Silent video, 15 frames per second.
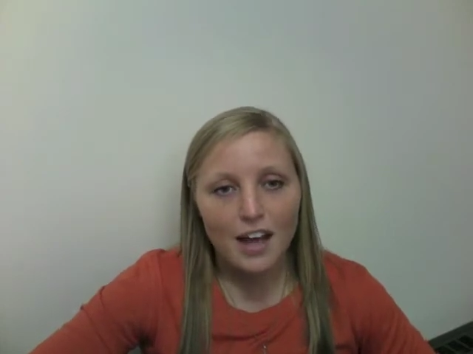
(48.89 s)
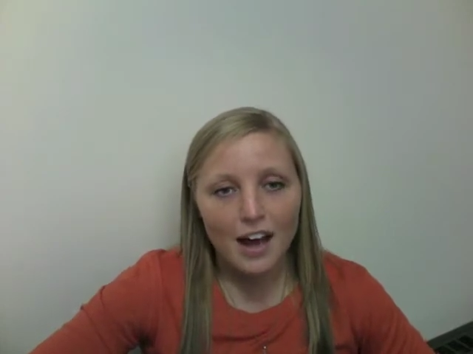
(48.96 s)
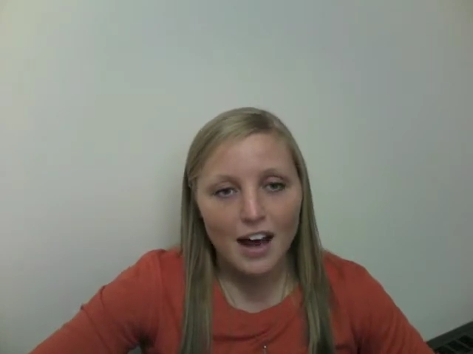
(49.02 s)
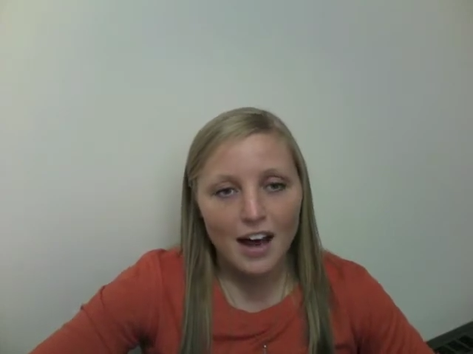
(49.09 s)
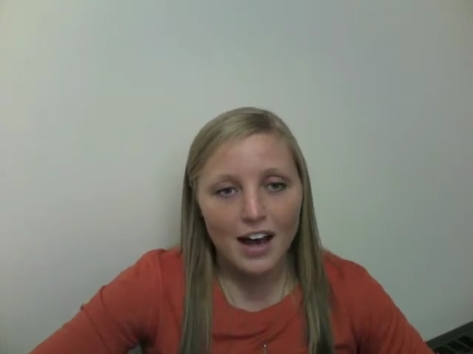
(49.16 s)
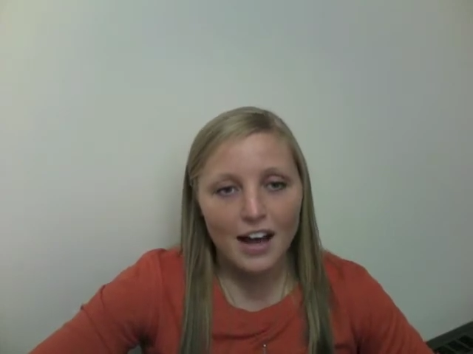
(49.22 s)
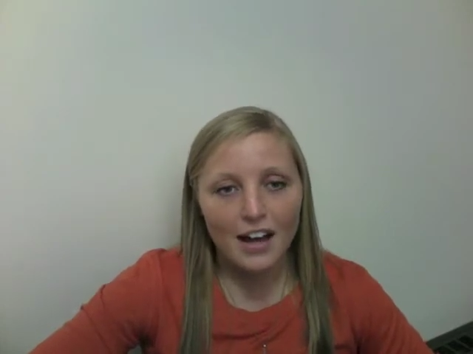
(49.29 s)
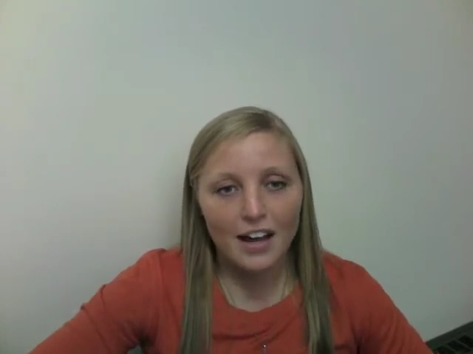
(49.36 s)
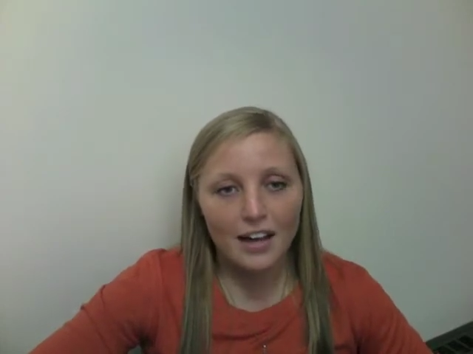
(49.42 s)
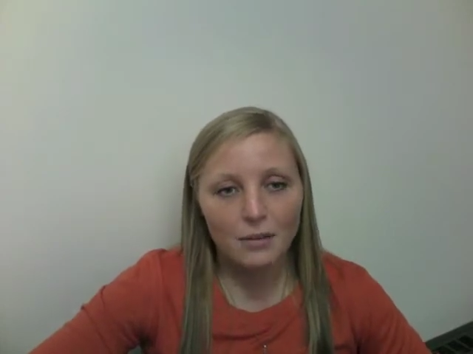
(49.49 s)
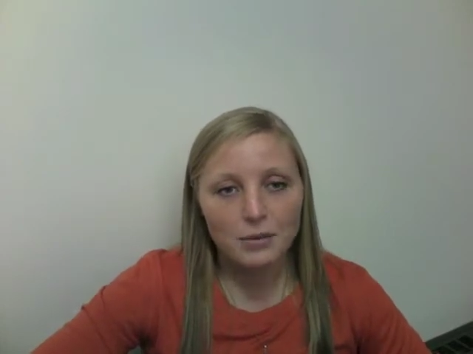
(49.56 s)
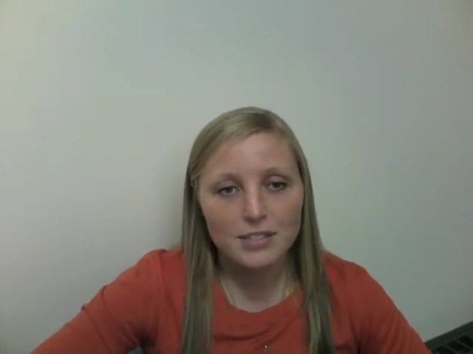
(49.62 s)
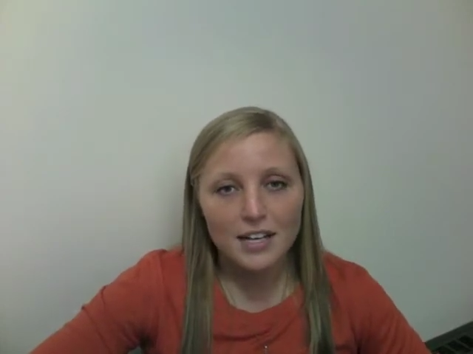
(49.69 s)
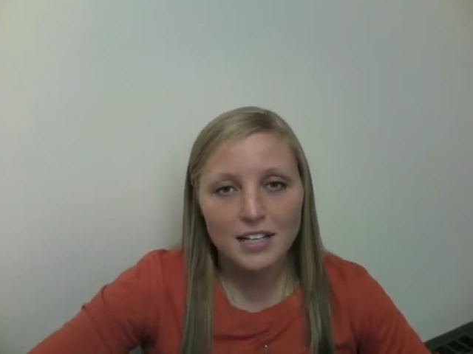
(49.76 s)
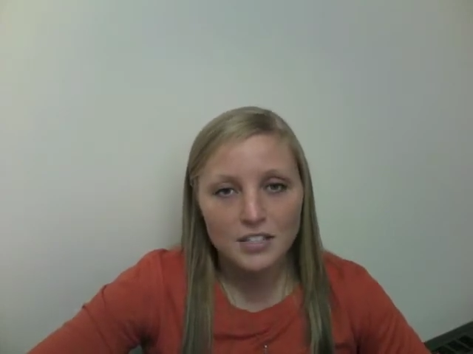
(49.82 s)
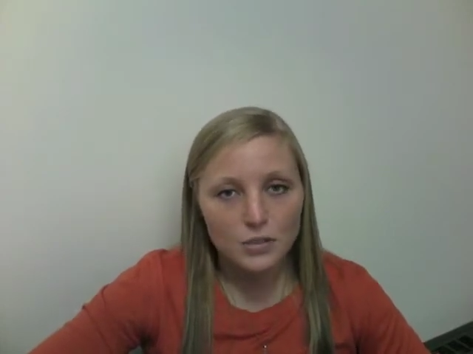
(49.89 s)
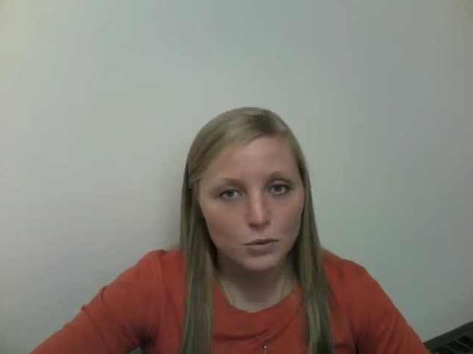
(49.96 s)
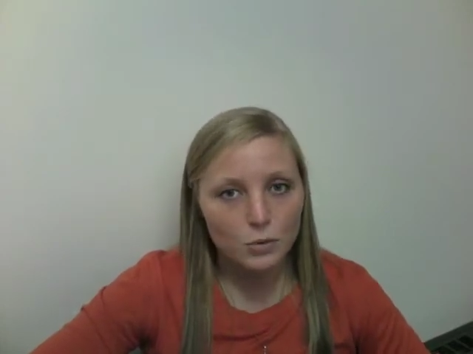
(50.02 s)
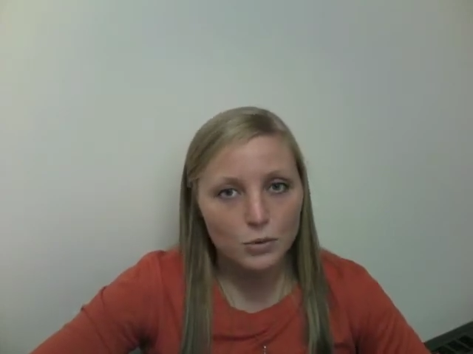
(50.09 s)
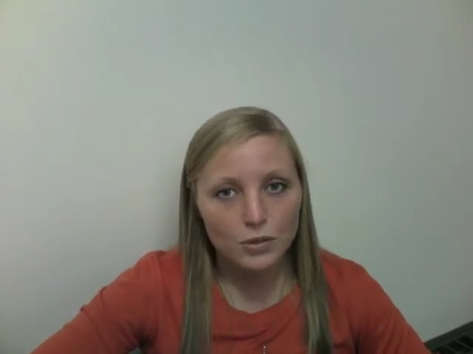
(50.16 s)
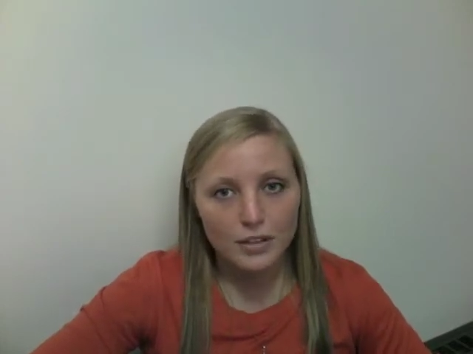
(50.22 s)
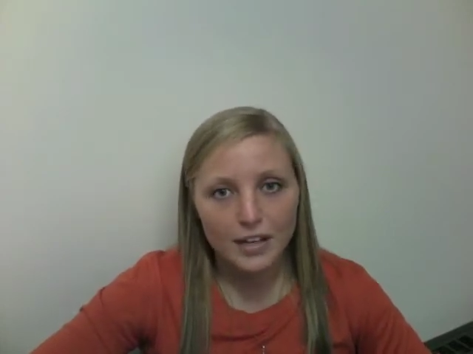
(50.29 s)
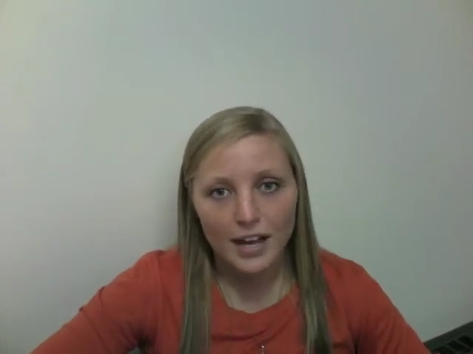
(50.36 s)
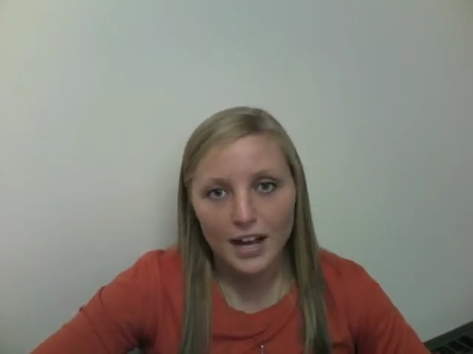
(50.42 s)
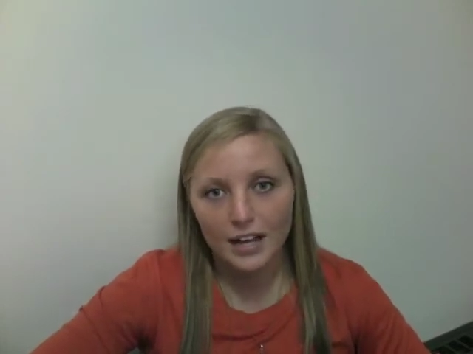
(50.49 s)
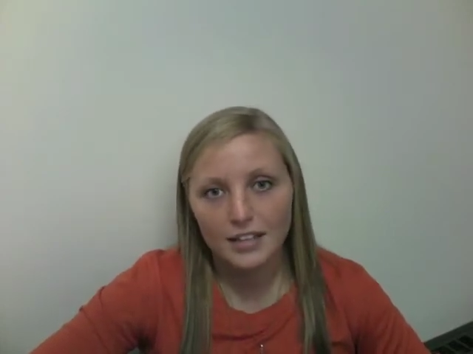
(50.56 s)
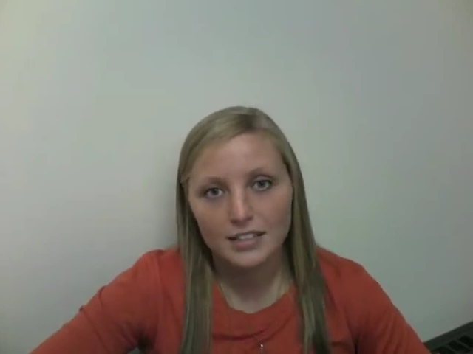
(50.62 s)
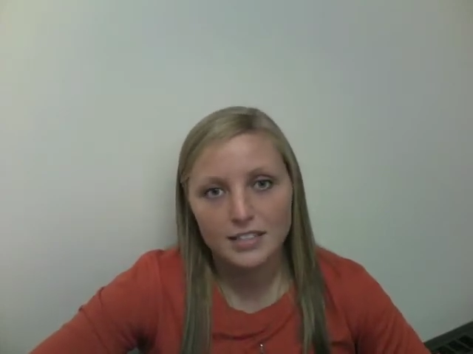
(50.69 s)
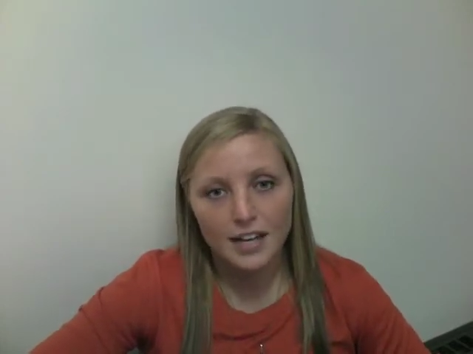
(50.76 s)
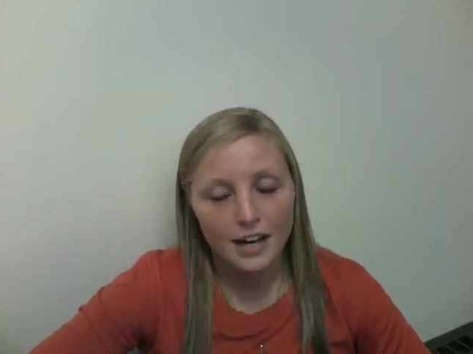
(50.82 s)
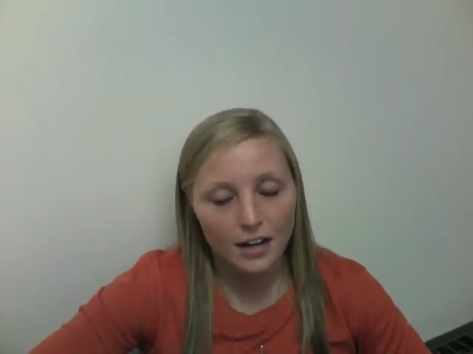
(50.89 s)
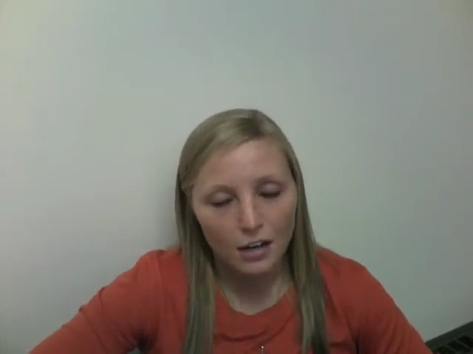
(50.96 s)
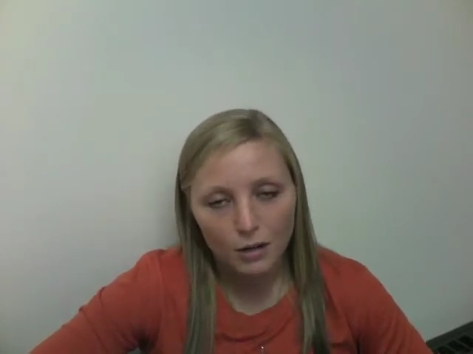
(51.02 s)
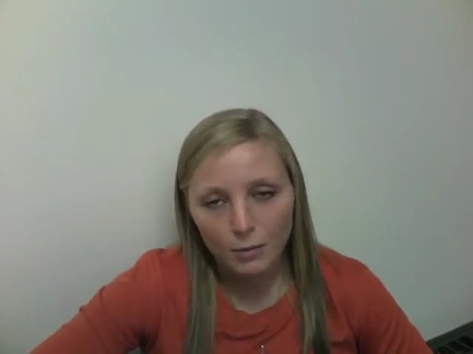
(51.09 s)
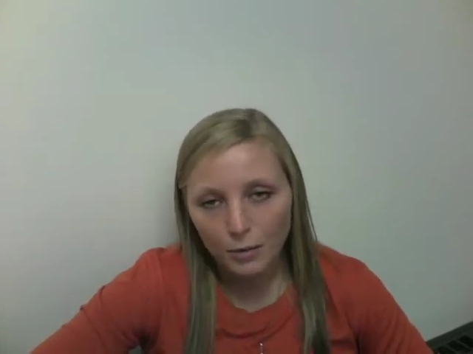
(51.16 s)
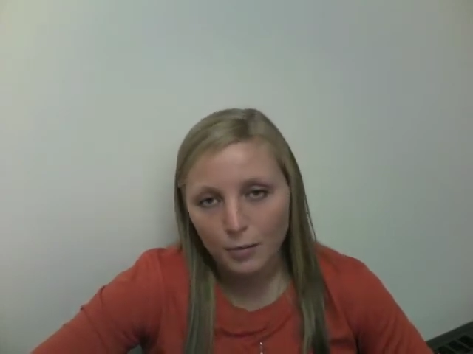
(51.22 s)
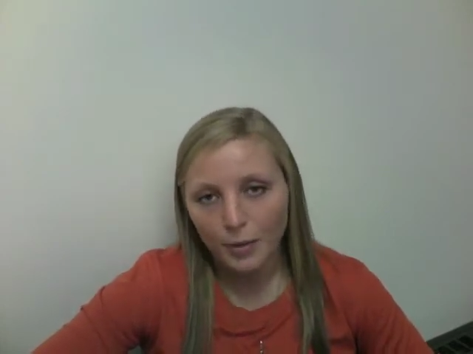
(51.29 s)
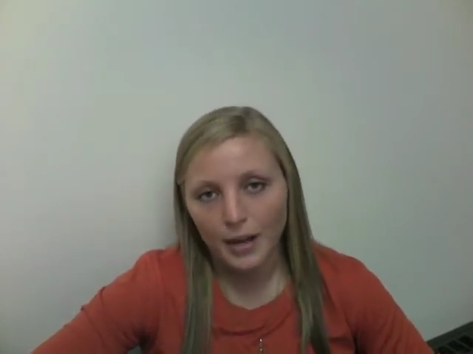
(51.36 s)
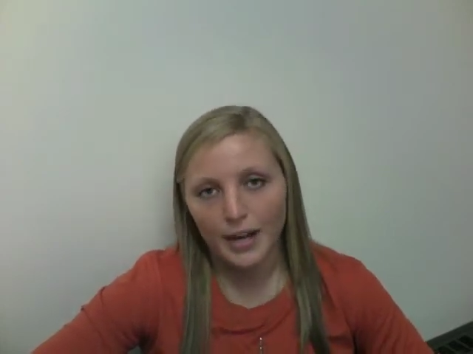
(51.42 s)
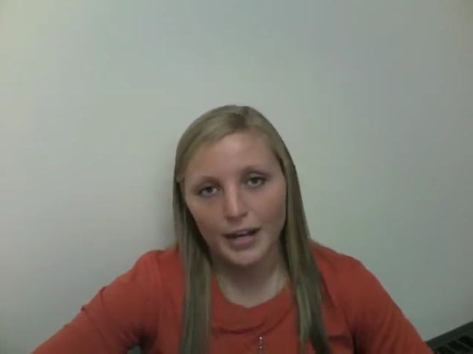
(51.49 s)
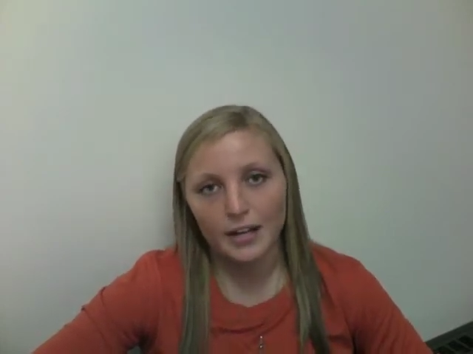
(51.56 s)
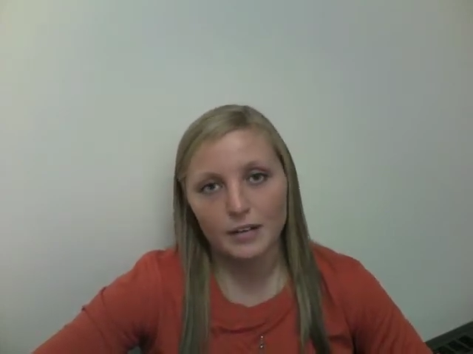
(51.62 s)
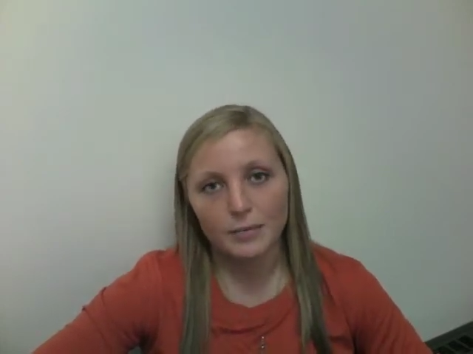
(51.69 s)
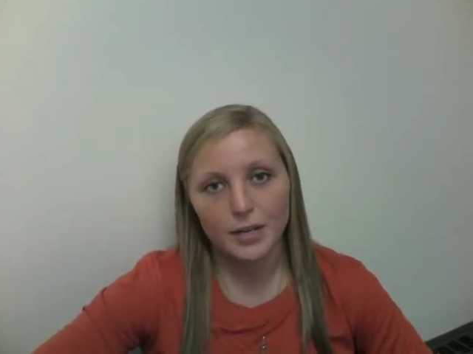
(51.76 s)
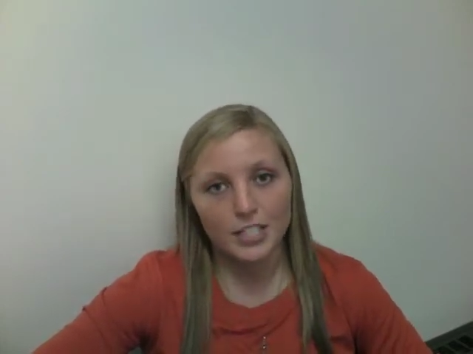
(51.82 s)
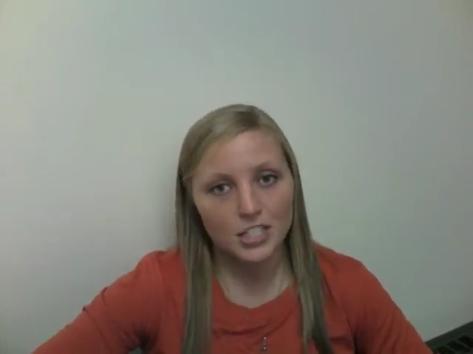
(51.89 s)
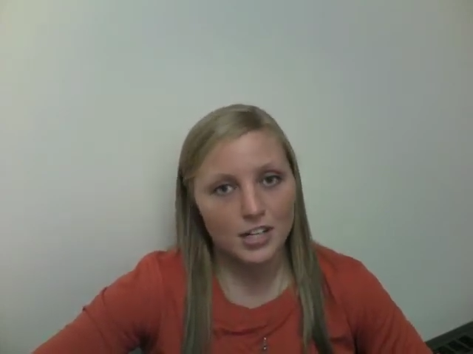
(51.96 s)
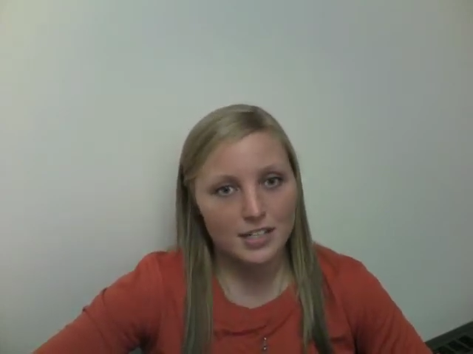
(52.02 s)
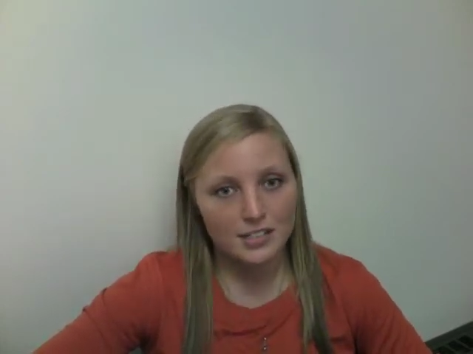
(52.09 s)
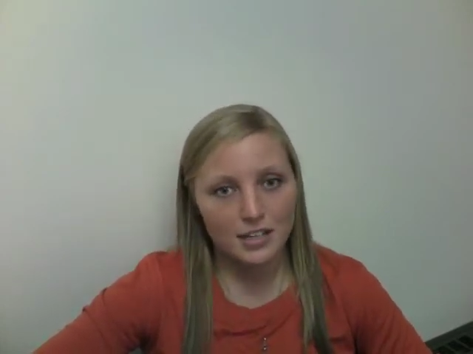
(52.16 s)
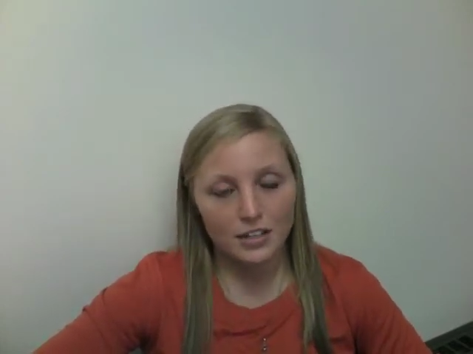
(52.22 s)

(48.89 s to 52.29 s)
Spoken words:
I was at school and had a terrible pain in my chest.